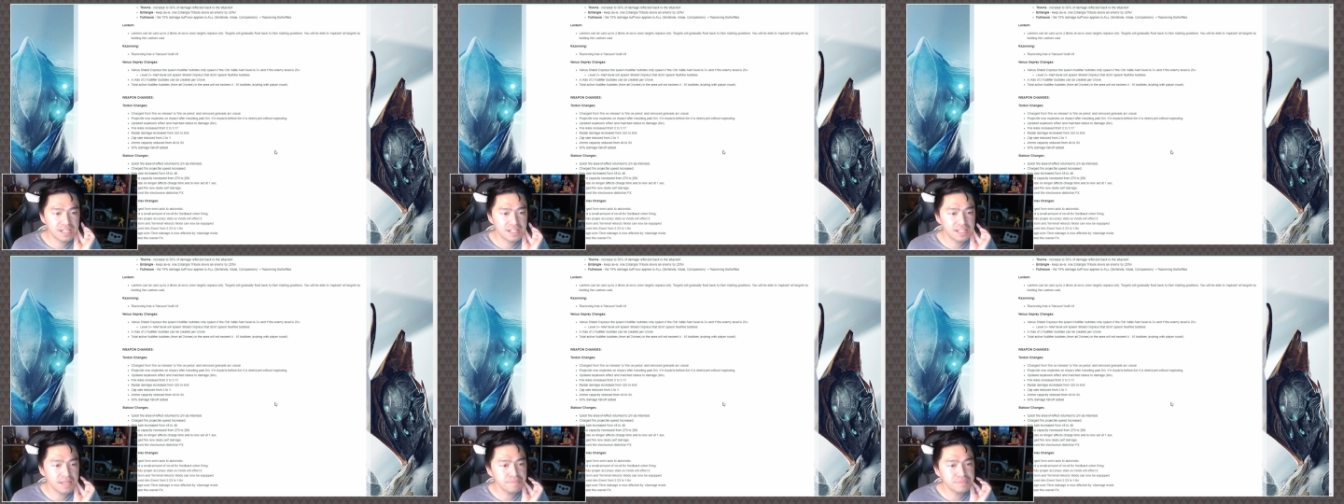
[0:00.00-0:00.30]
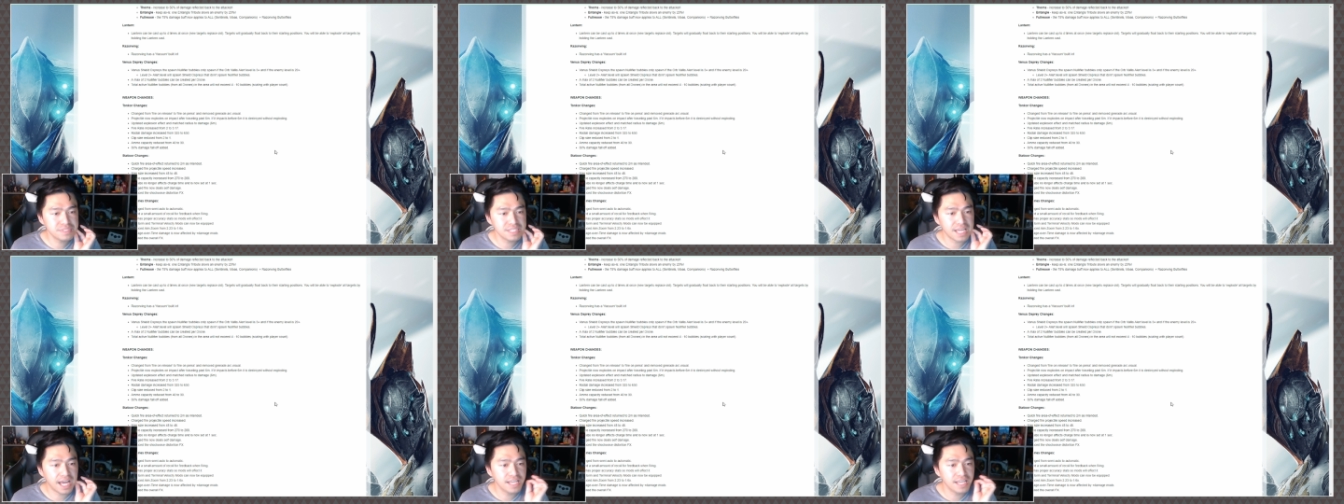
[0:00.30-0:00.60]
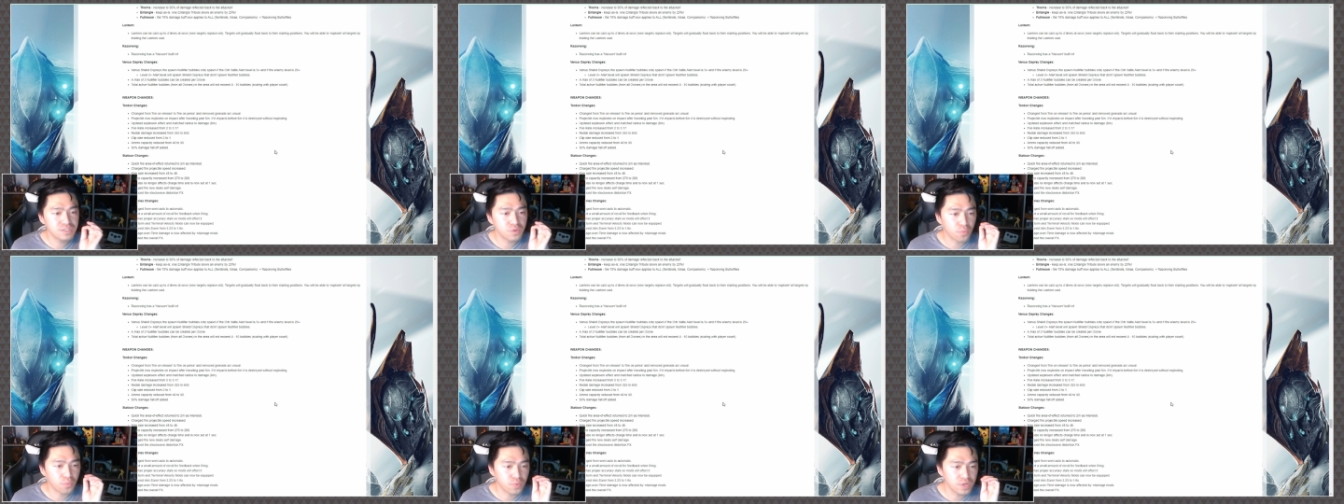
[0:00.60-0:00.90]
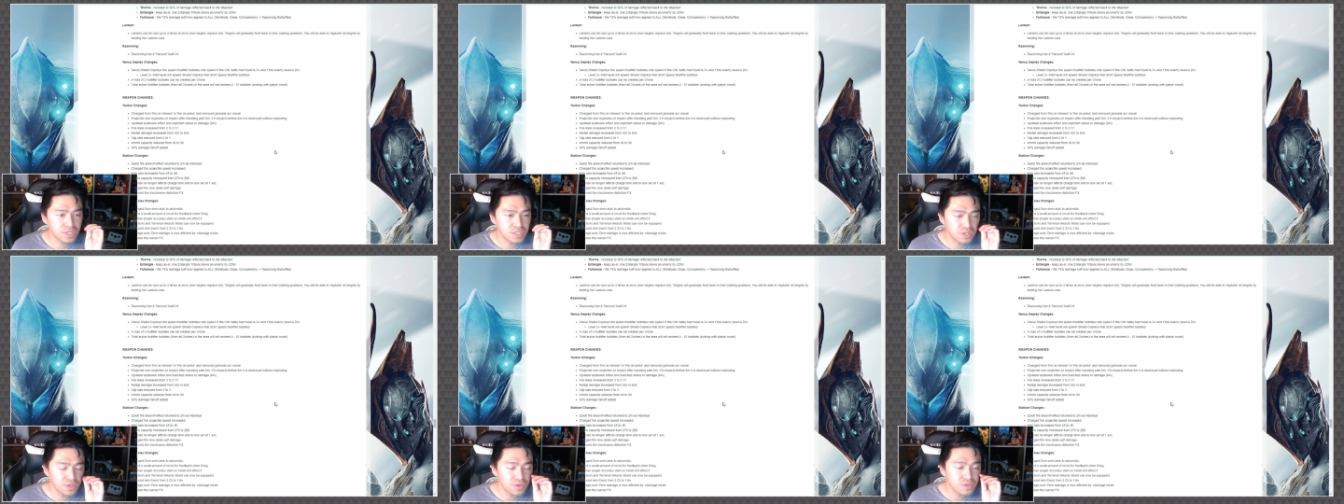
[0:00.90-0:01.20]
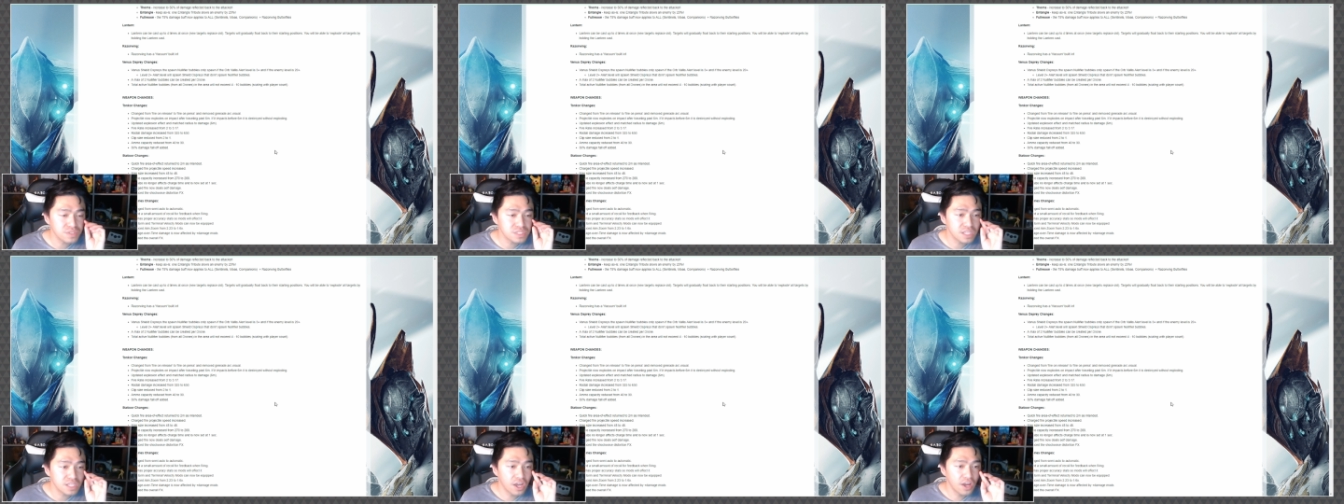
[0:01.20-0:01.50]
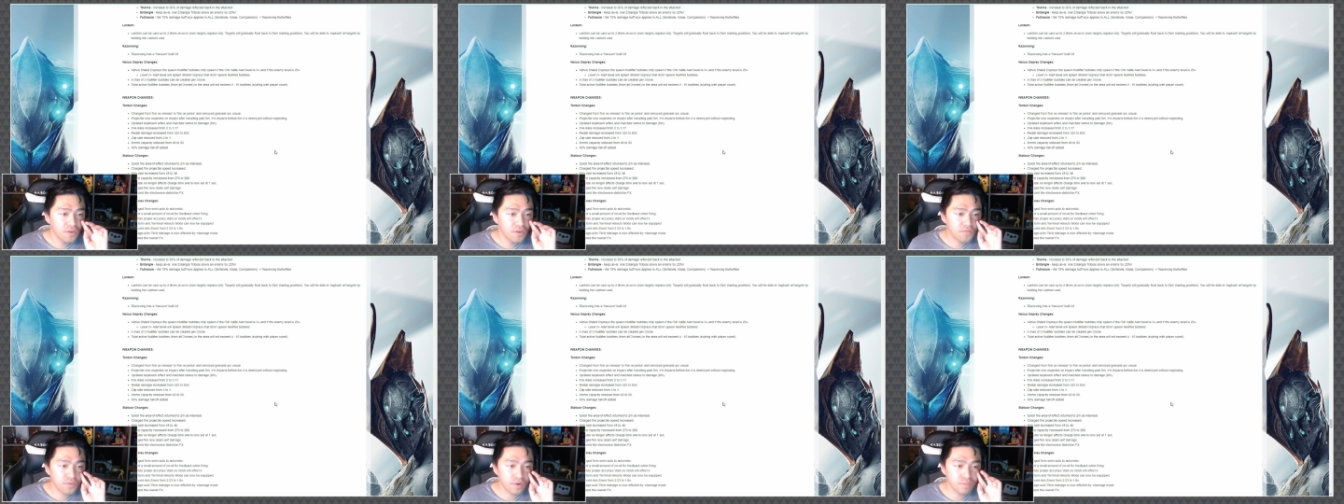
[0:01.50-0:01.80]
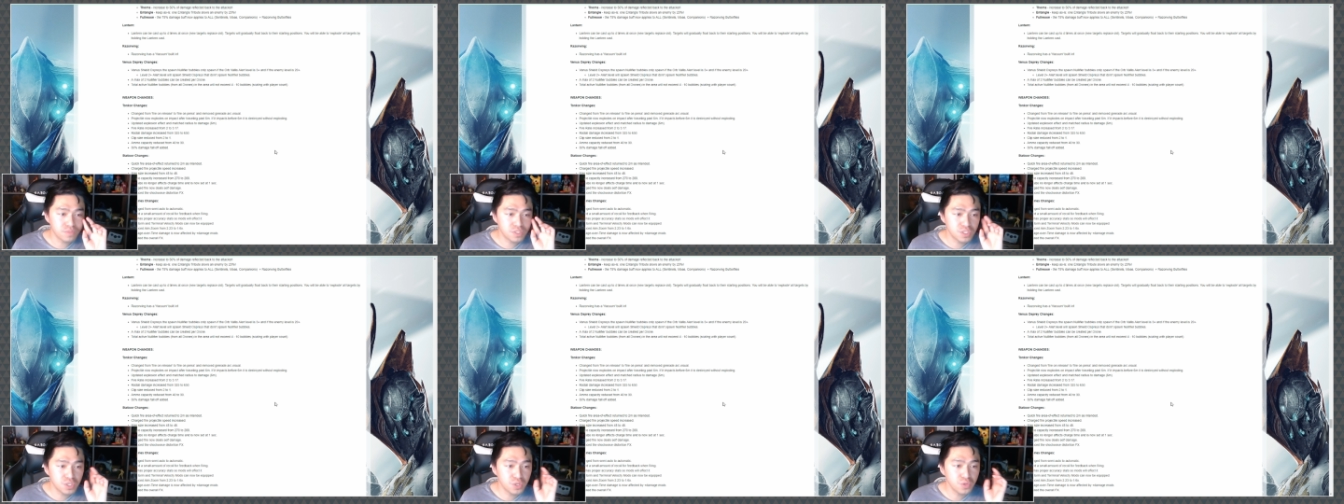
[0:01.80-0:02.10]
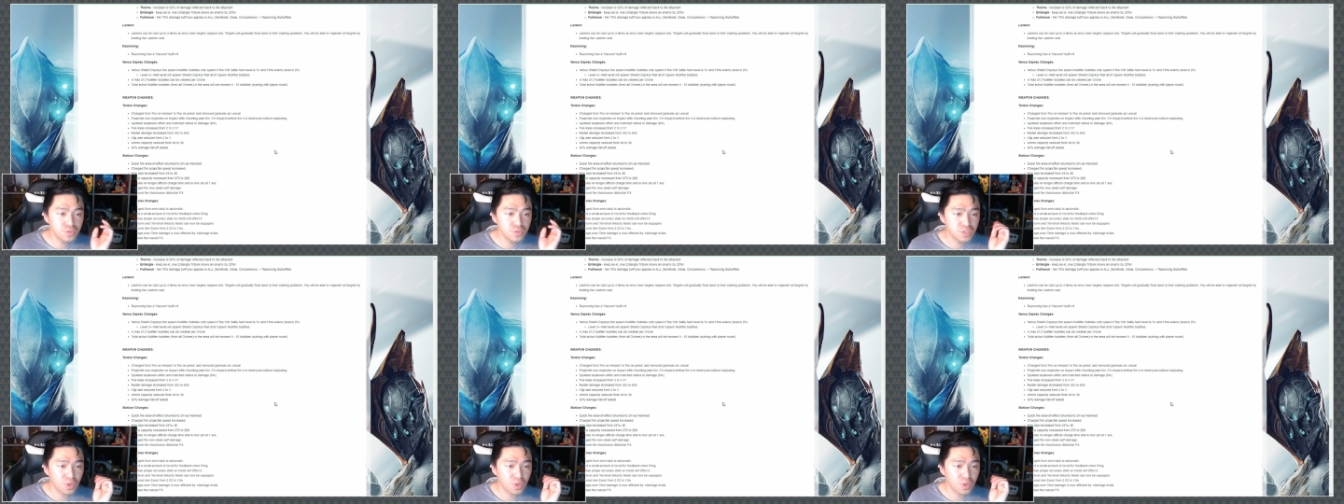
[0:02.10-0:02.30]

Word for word: Clip size reduced from 2